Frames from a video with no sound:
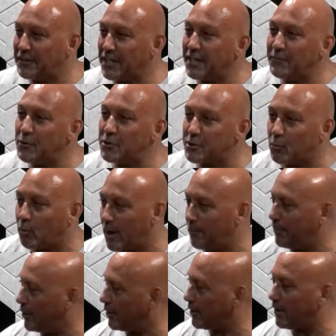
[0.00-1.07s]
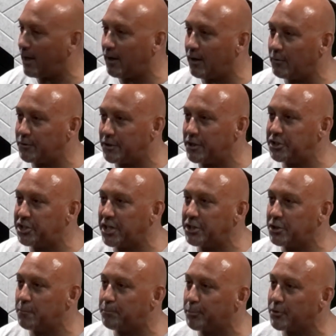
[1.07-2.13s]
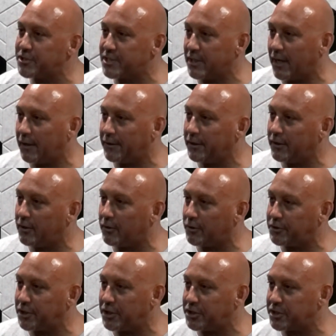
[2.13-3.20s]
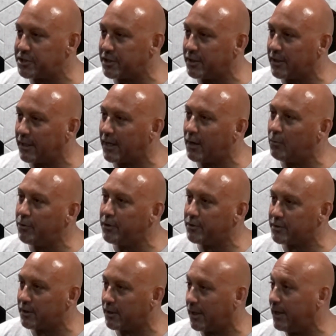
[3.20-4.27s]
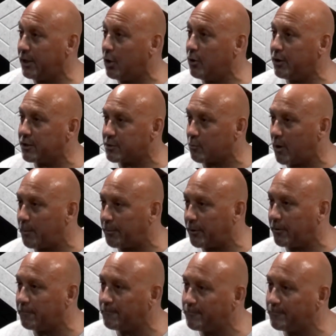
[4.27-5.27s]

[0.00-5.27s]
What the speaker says: Think of you as a white belt. Did it change your personality at all, or did it just like how were you? I didn't know you as a white belt.